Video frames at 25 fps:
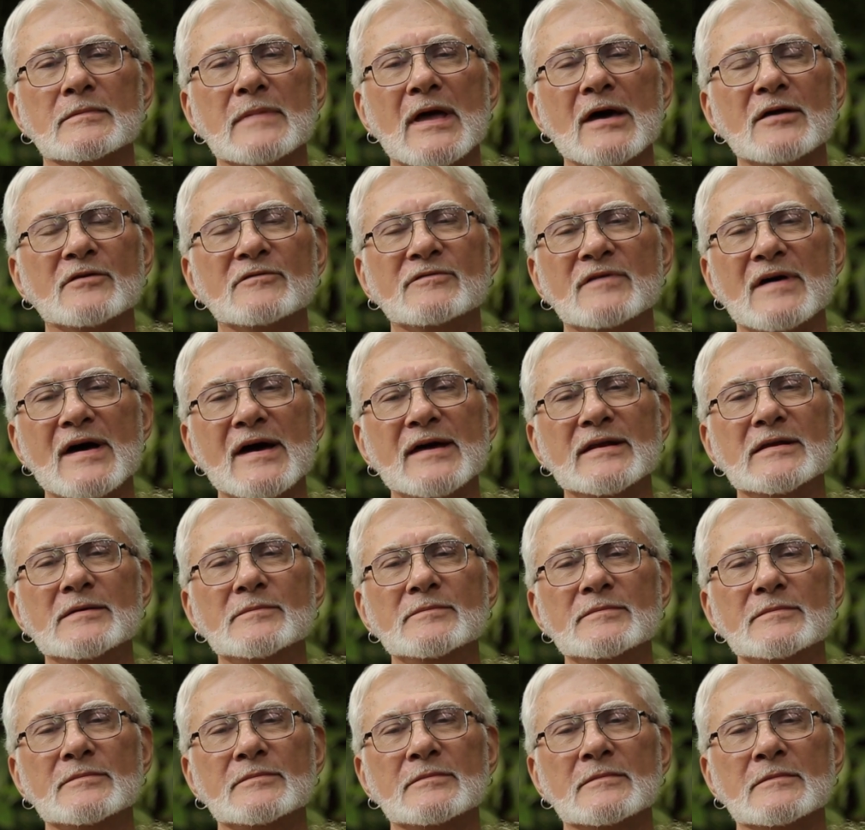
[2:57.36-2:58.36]
how to find
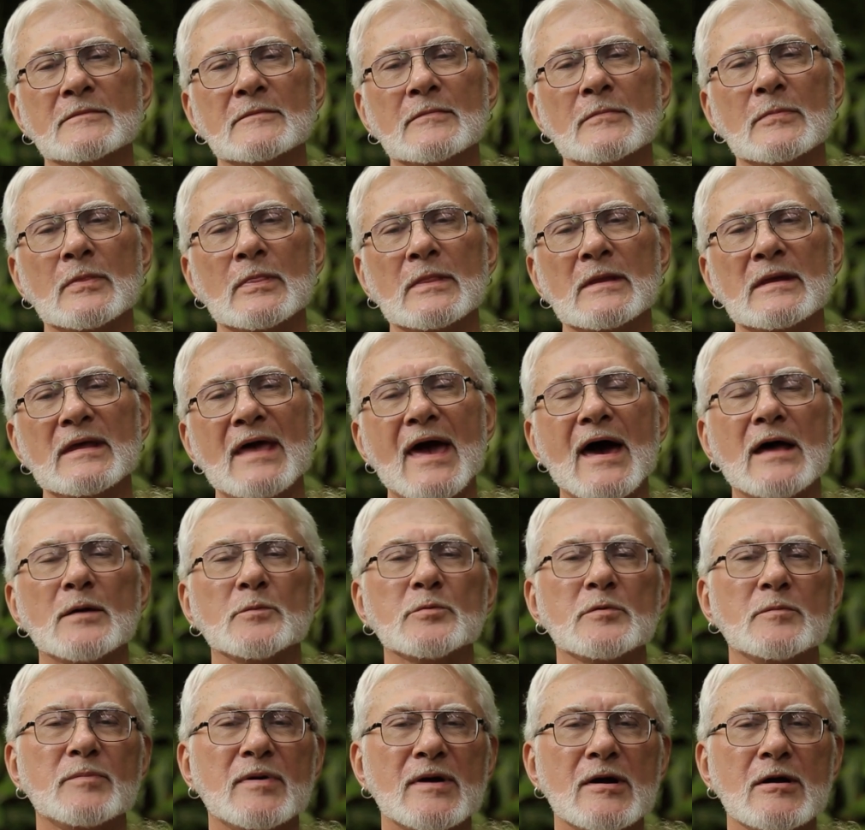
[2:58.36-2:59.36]
them, how
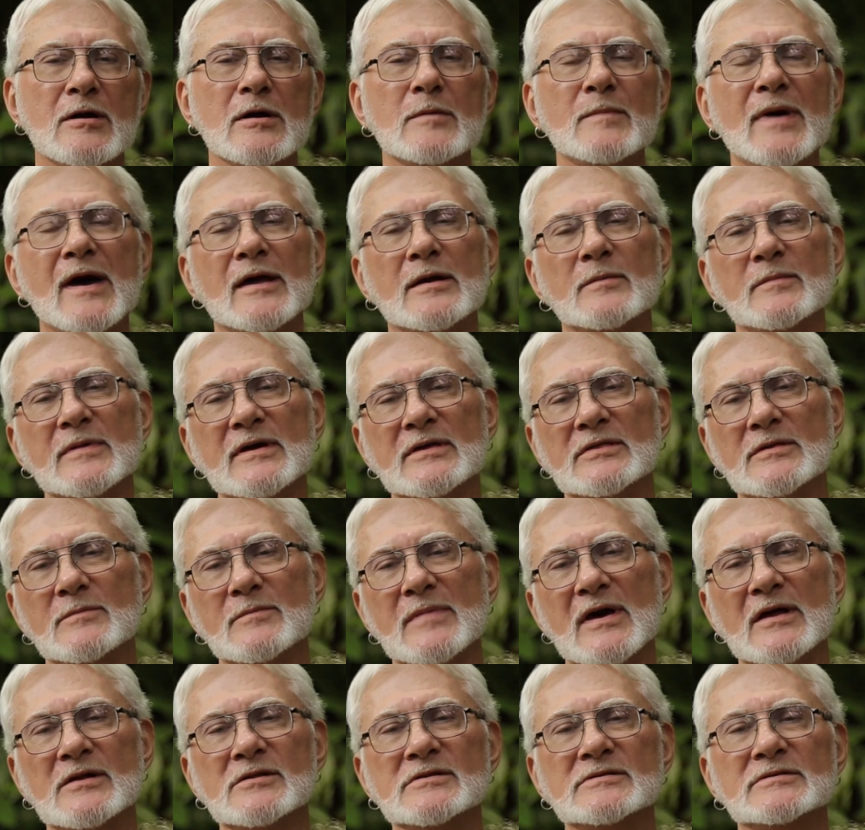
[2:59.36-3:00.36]
to prepare them, how to make the
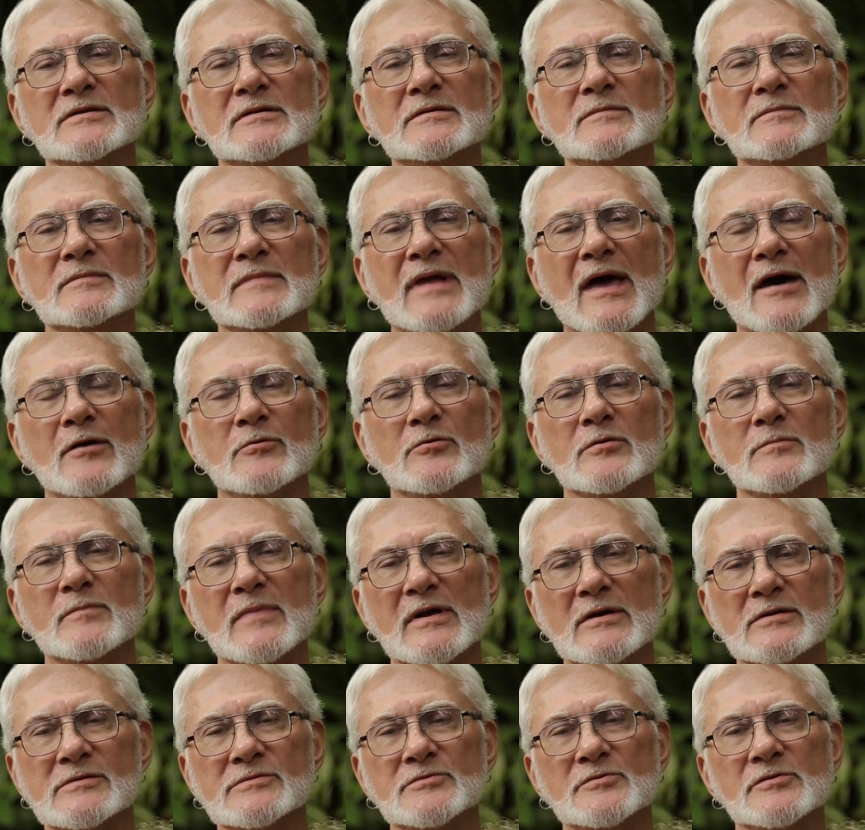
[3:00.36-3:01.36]
medicine, how to
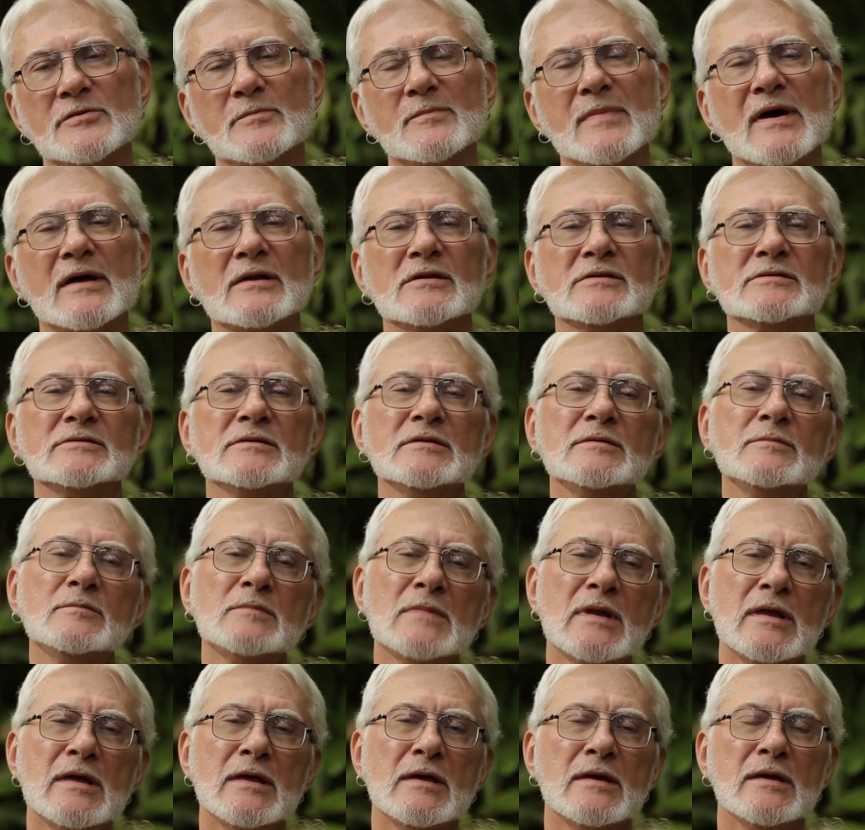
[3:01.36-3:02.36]
administer the medicine.
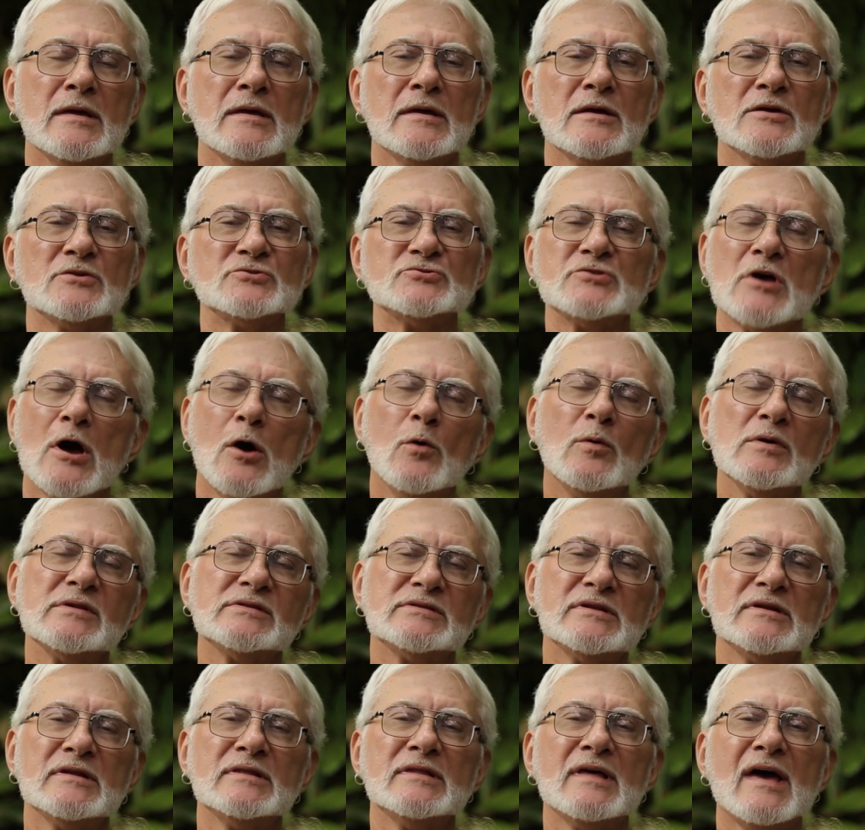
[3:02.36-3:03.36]
She
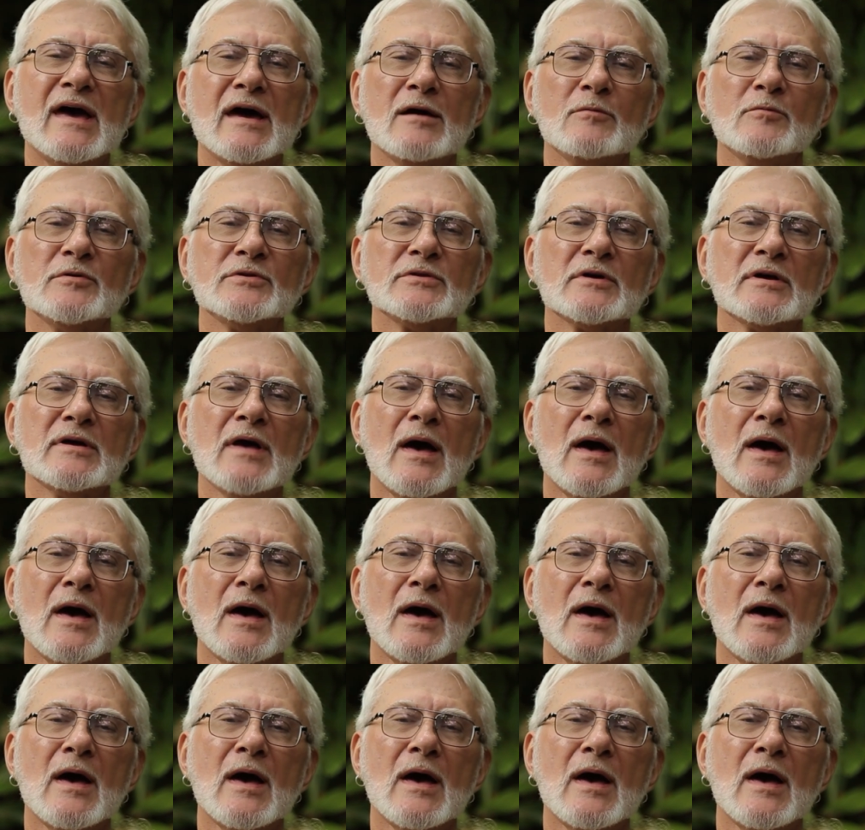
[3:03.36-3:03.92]
always did that with a